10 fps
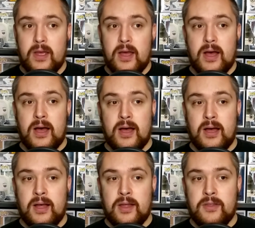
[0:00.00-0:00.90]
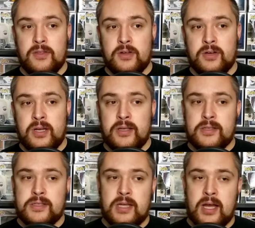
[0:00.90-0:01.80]
Uh, there
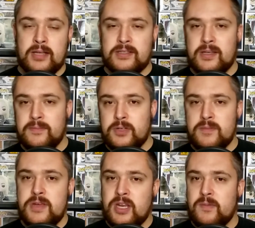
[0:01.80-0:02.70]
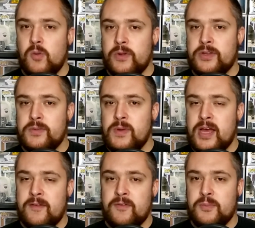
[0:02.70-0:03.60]
is uh, some comedic moments. We
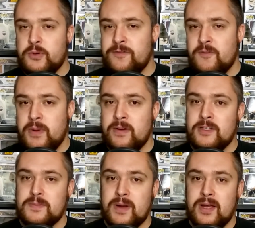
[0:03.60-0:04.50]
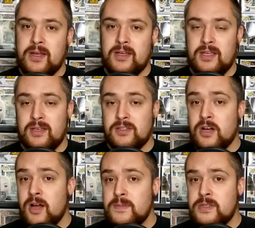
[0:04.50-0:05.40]
have a brief appearance by Kenan
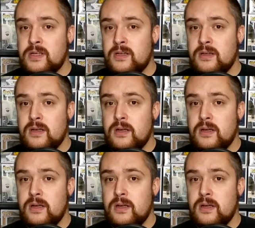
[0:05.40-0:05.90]
Thompson.